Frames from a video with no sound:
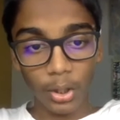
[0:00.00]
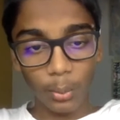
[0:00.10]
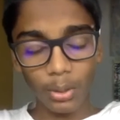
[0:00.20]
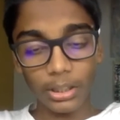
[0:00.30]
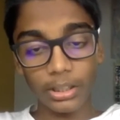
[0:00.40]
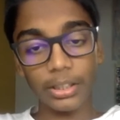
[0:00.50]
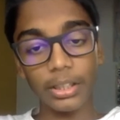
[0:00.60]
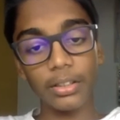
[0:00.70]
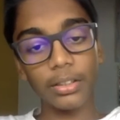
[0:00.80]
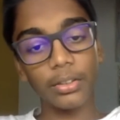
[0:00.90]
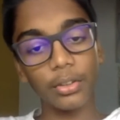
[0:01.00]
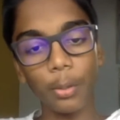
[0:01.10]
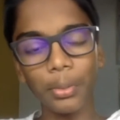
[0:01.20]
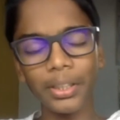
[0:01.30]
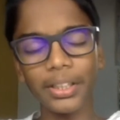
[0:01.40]
Well,
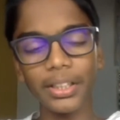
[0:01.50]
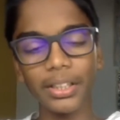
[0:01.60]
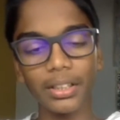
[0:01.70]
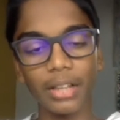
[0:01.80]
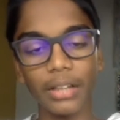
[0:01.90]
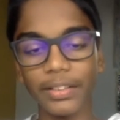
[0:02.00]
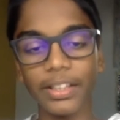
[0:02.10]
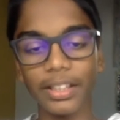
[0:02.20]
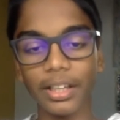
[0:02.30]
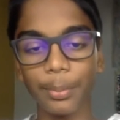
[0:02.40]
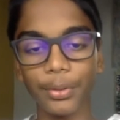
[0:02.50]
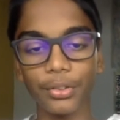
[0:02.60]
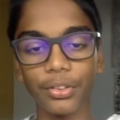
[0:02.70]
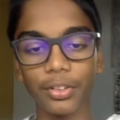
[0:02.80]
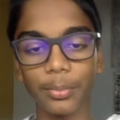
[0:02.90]
normally nothing happens
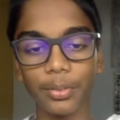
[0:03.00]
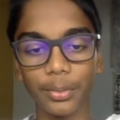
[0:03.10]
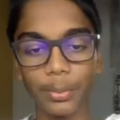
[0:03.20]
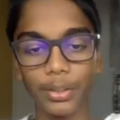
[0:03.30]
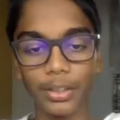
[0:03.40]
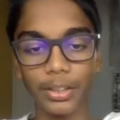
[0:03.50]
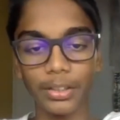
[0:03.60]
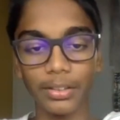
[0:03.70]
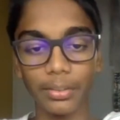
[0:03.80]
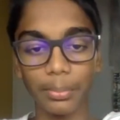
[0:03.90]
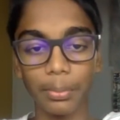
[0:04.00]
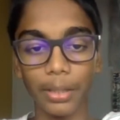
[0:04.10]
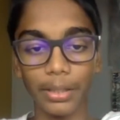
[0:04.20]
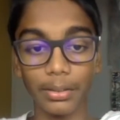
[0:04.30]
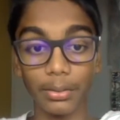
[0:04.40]
on December 17th,
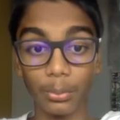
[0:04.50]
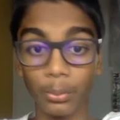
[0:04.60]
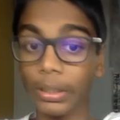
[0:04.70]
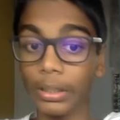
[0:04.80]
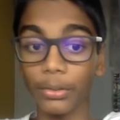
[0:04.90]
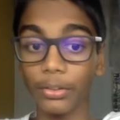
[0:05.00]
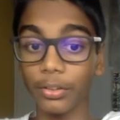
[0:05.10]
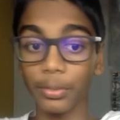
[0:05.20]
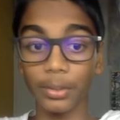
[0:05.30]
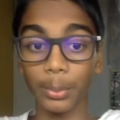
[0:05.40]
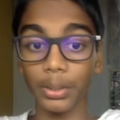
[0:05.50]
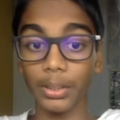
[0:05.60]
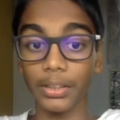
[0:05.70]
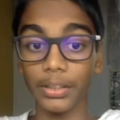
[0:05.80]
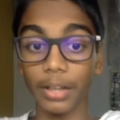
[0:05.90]
but well, on December
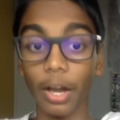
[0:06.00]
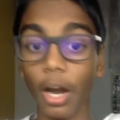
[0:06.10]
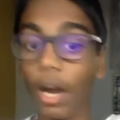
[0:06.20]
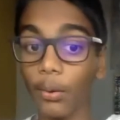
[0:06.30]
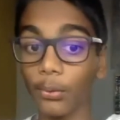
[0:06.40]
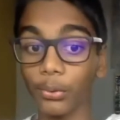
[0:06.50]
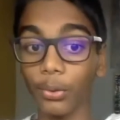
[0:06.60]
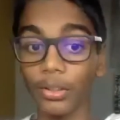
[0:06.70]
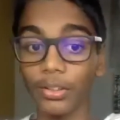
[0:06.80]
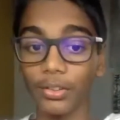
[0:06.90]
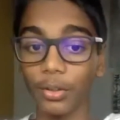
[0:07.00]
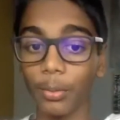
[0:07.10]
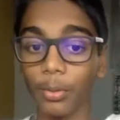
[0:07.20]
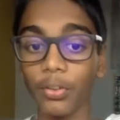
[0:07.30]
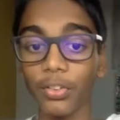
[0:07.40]
17th, our household is
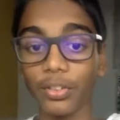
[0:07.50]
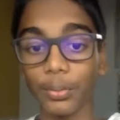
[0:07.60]
normally festive.